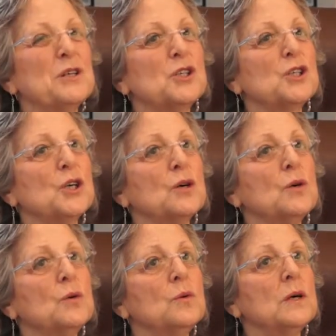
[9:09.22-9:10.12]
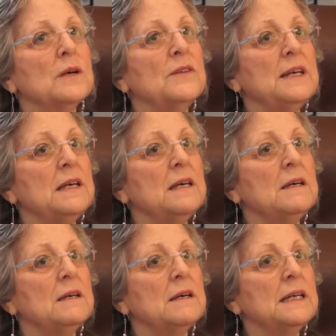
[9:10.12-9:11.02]
So
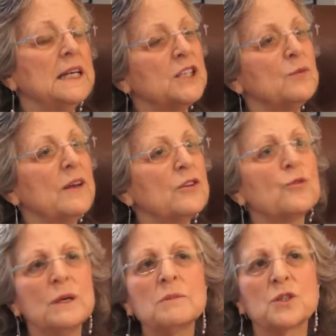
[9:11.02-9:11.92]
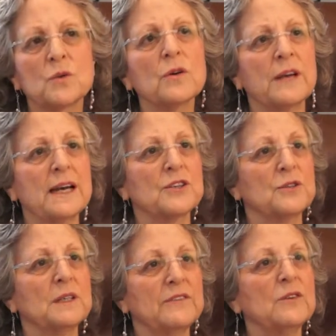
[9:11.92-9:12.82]
it's a rather grim story,
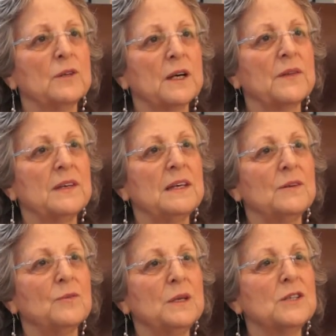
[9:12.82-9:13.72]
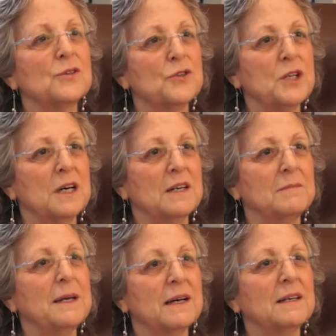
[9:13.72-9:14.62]
actually, if you look at the research
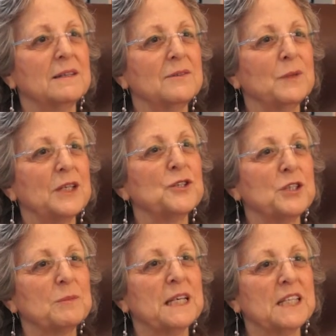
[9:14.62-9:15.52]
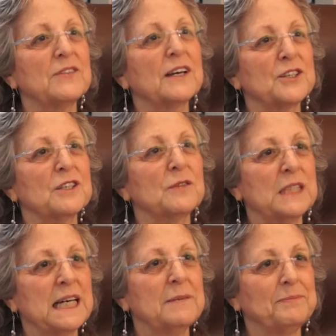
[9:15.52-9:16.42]
on relationship satisfaction over
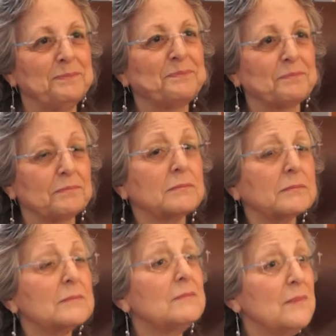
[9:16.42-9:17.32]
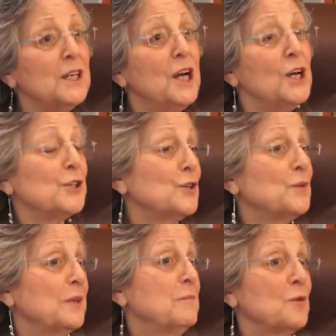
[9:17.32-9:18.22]
time.
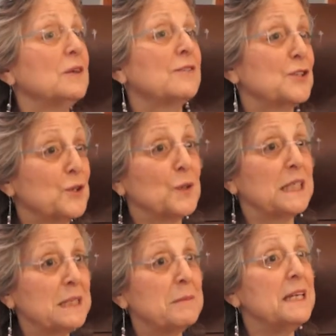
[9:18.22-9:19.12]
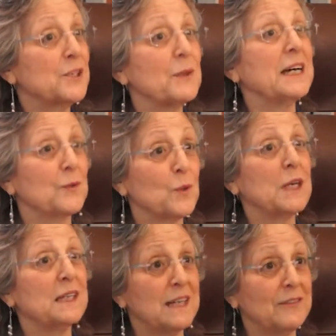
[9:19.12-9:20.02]
So the moral of the story to me is we got to
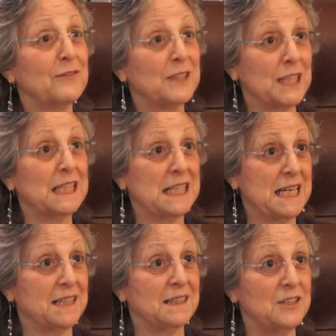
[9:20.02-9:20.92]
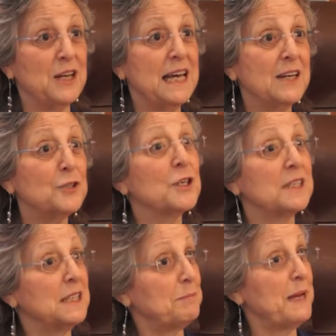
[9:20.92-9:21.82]
work at love if it's going to last. You can't
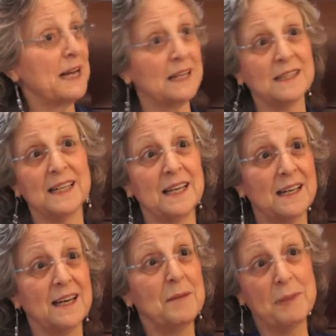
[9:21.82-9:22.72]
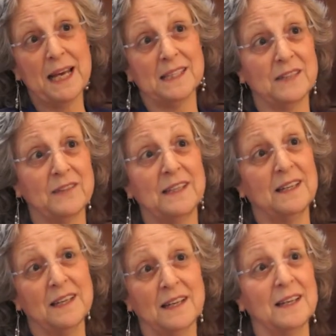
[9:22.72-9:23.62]
just sit back and say
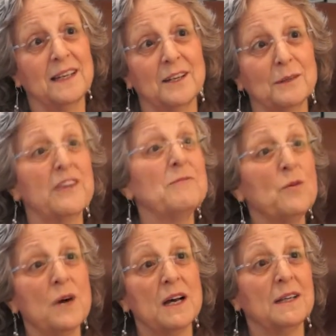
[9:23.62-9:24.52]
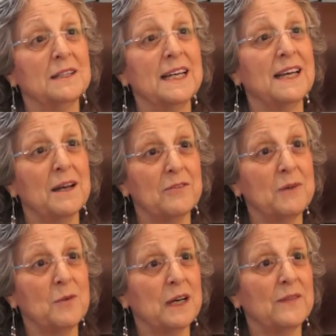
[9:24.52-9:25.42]
passively, love me well and take care of
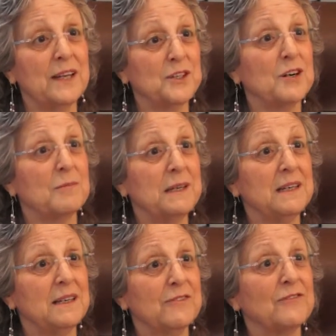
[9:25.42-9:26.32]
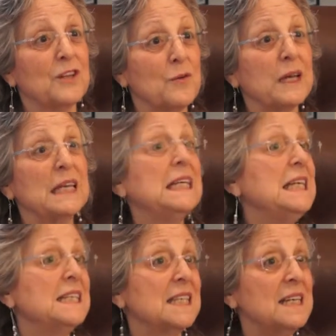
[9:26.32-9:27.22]
me well, and that should all be flowing and
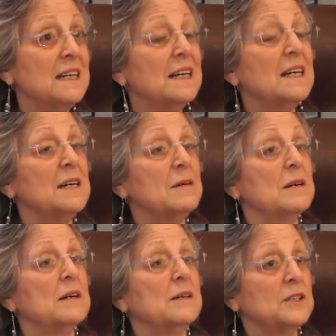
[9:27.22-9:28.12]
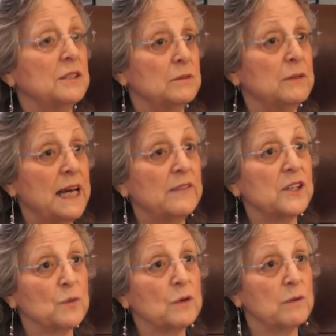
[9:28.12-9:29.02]
easy. To have
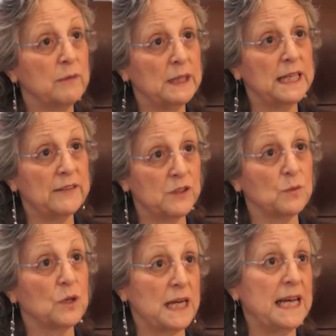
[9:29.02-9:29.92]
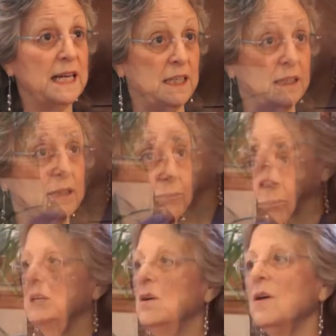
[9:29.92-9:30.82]
this work, we really have to work at it.
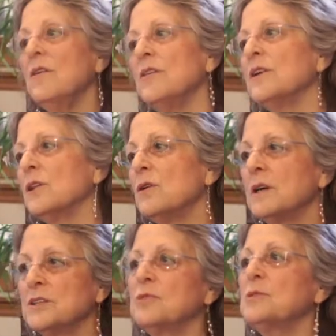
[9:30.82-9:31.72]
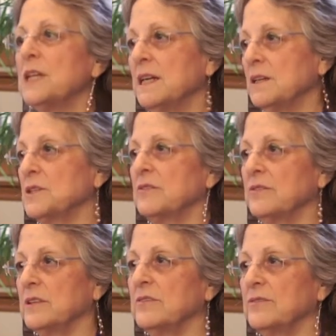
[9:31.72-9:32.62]
The long-term challenge
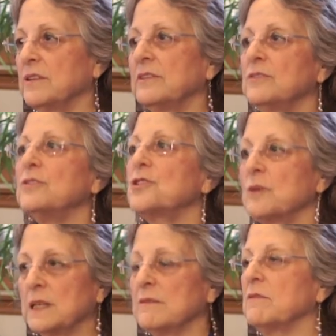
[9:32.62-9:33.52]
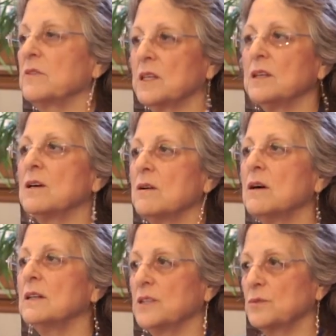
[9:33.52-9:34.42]
of nurturing love over the long
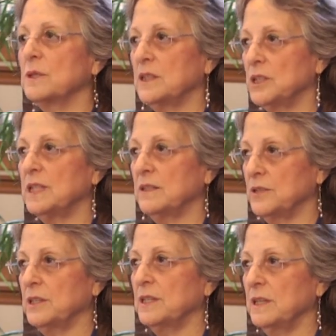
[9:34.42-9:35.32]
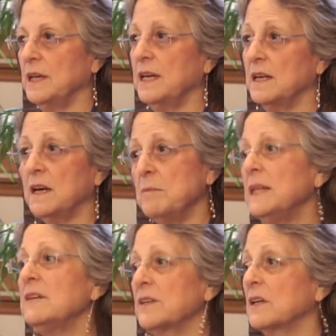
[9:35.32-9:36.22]
haul is really challenging, and
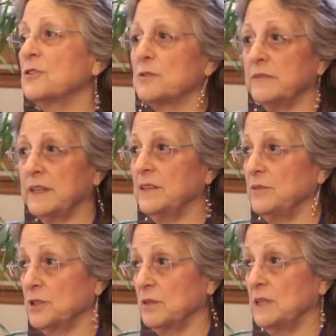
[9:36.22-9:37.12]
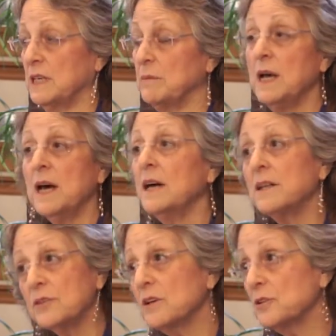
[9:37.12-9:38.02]
many of the cultural values don't help.
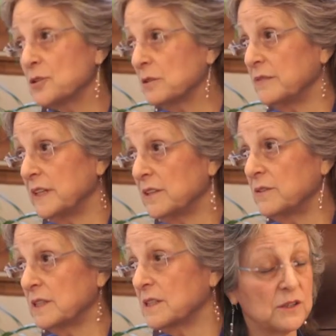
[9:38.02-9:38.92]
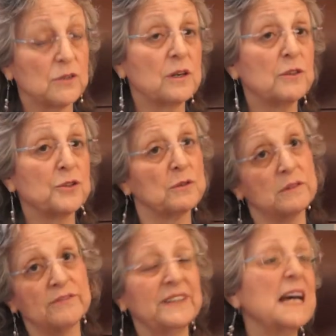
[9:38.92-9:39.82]
Another cultural value or
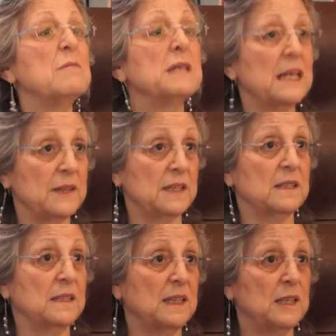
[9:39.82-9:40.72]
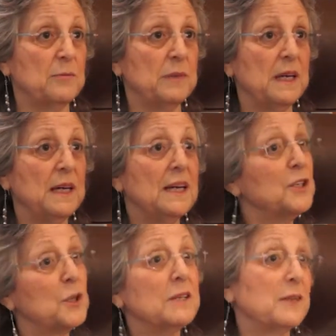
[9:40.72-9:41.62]
cultural phenomenon that doesn't help
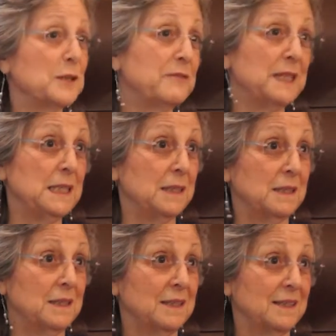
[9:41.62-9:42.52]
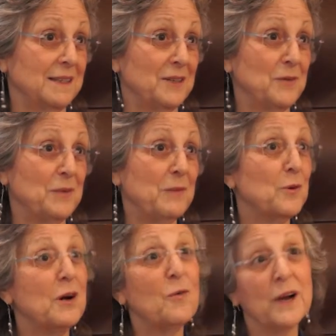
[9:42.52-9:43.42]
is all of our devices. Right?
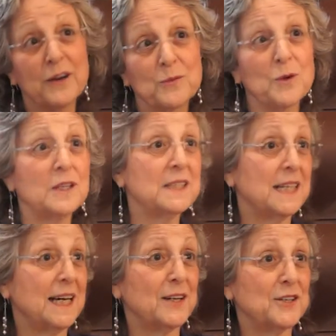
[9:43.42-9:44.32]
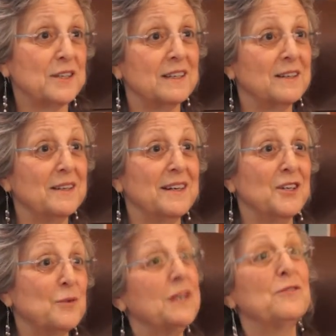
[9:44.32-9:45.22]
We're all wired, we're all attached,
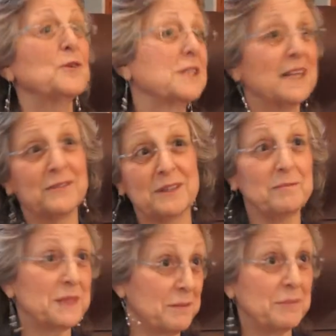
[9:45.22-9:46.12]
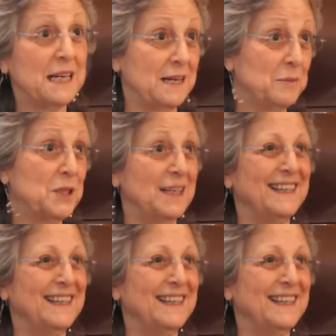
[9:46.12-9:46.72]
24/7 sometimes.